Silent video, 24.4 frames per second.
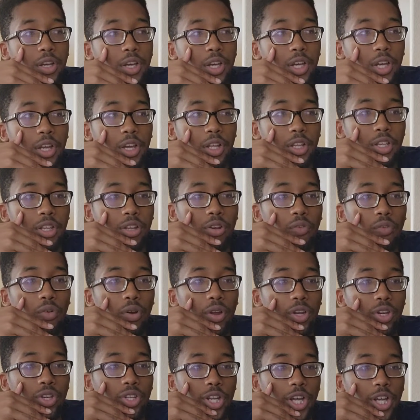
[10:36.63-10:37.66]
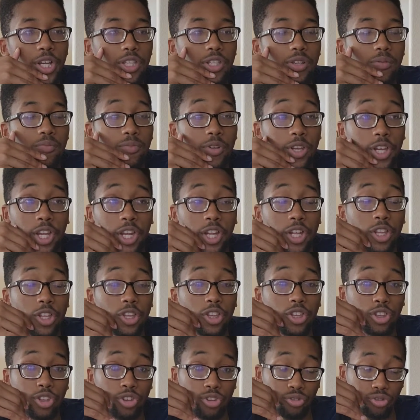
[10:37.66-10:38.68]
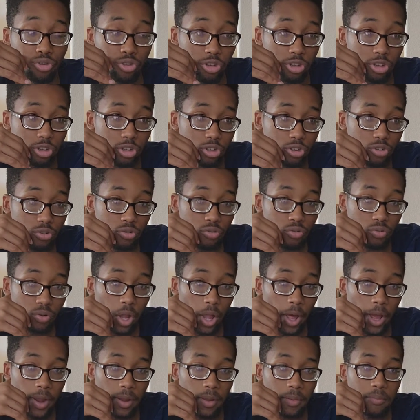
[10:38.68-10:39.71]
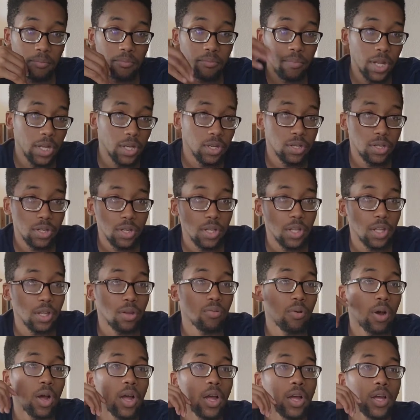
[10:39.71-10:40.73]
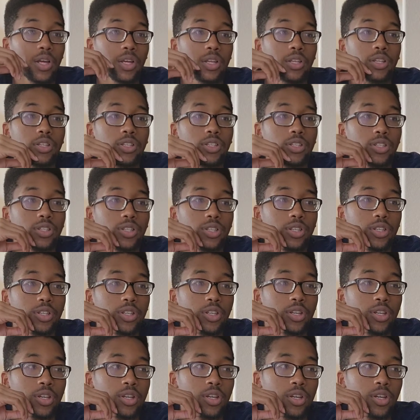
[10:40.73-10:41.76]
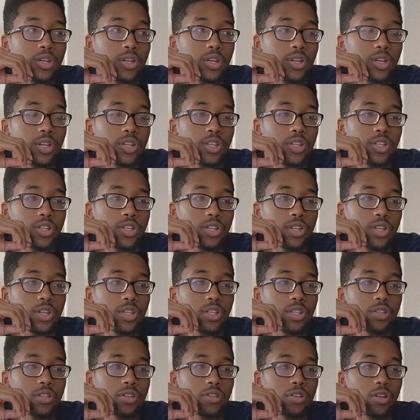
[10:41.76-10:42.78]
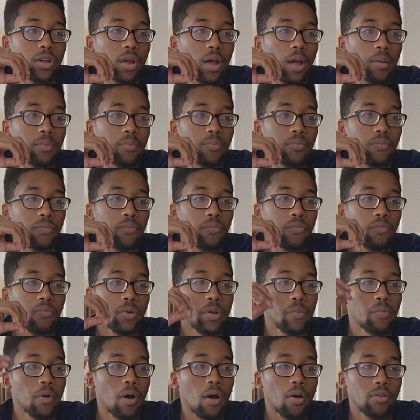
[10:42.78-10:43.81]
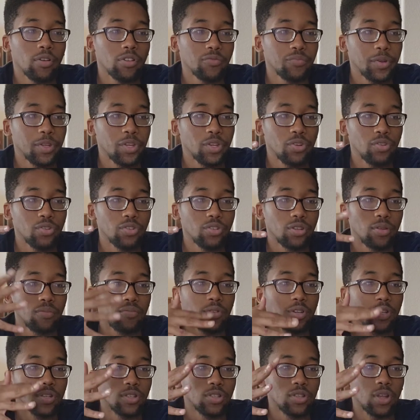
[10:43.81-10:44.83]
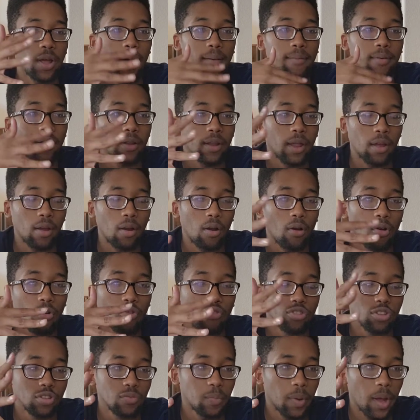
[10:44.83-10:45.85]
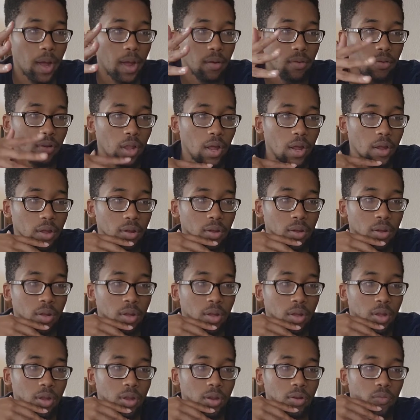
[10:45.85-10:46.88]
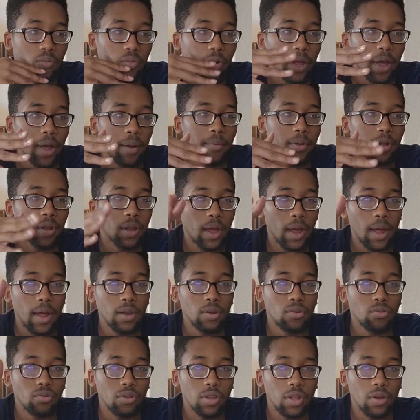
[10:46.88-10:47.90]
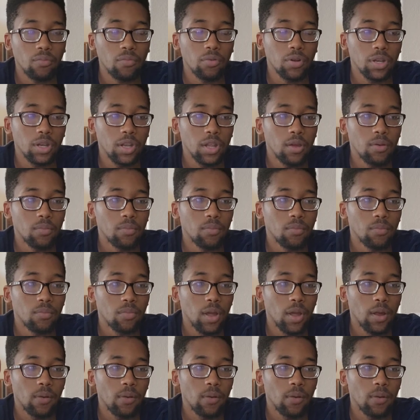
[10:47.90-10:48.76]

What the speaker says: it's going to take some getting used to, like, mentally wise, and because we've always been used to just having, like, our own spot. Like, we haven't had to live with them